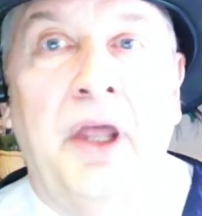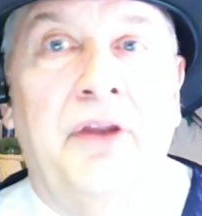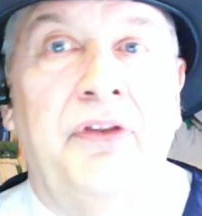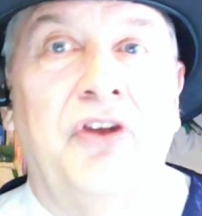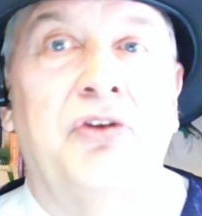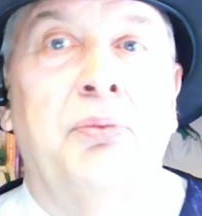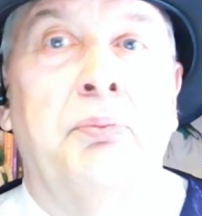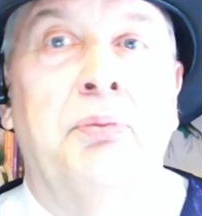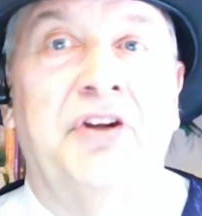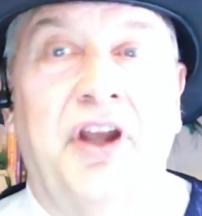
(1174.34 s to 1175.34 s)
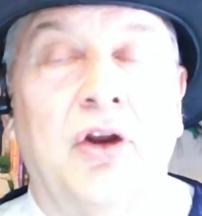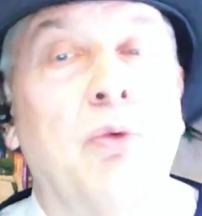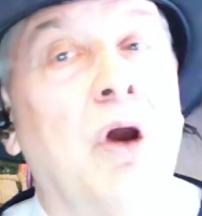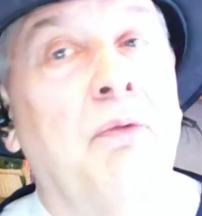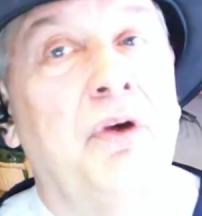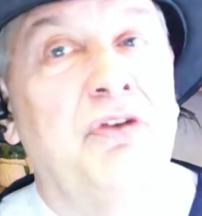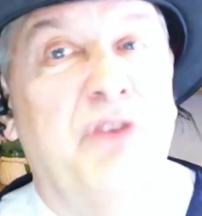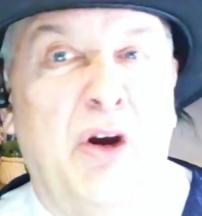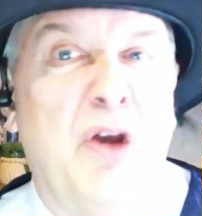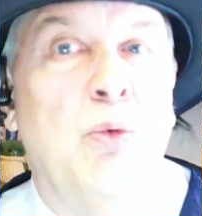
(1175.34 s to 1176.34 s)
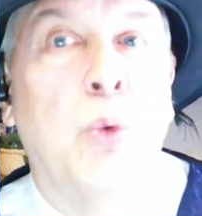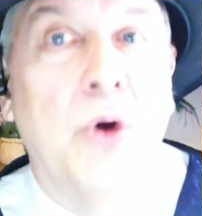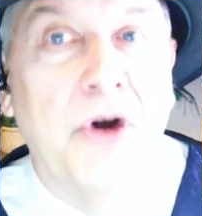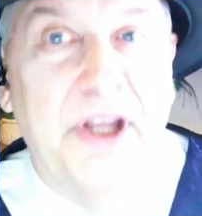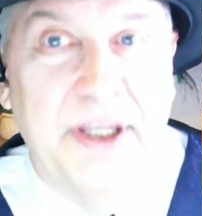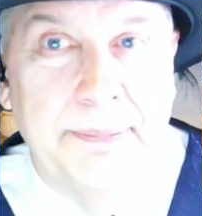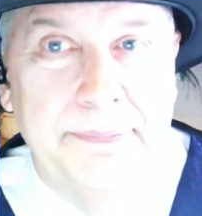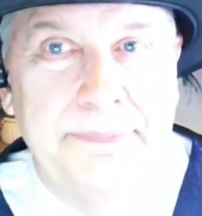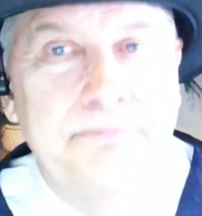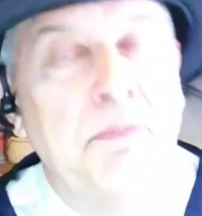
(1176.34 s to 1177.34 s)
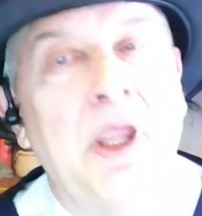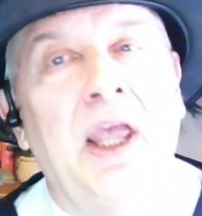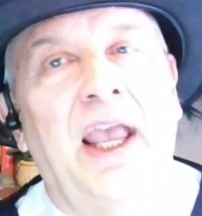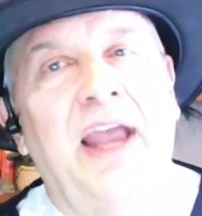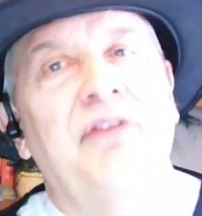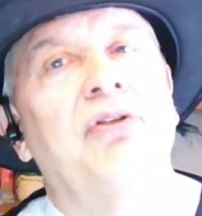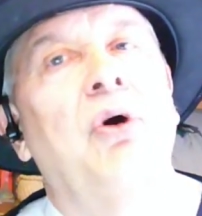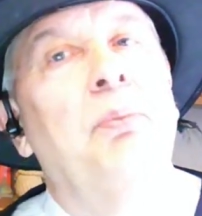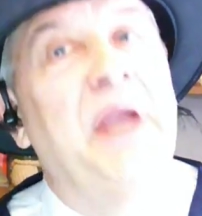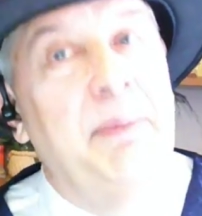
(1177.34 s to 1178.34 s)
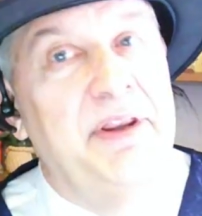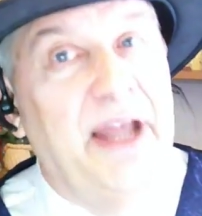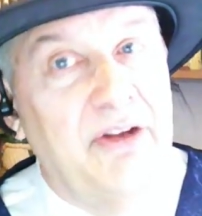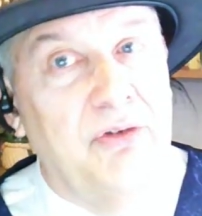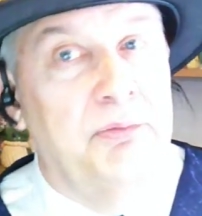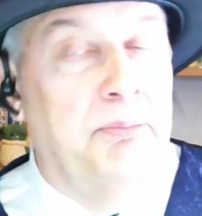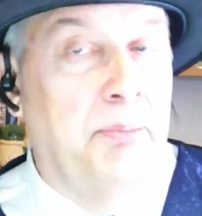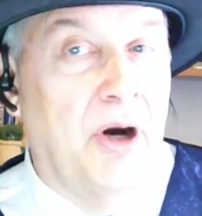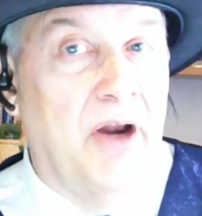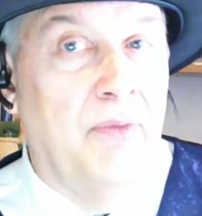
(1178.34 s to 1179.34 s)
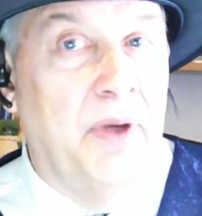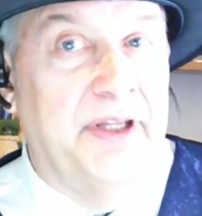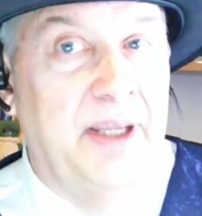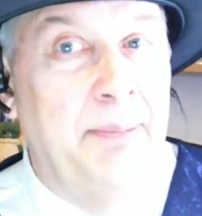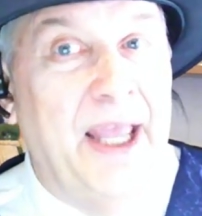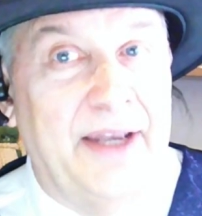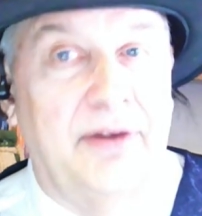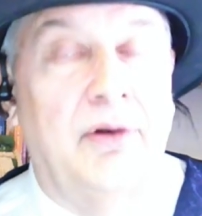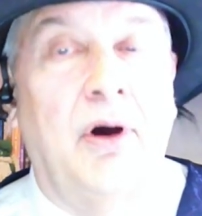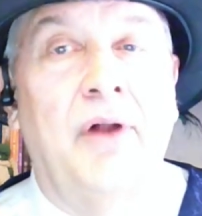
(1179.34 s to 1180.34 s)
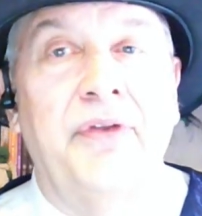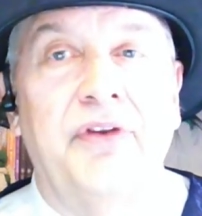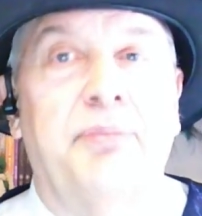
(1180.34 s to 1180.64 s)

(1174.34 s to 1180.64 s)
this particular work was very wordy. Hmm. And so maybe that's part of what they meant. All this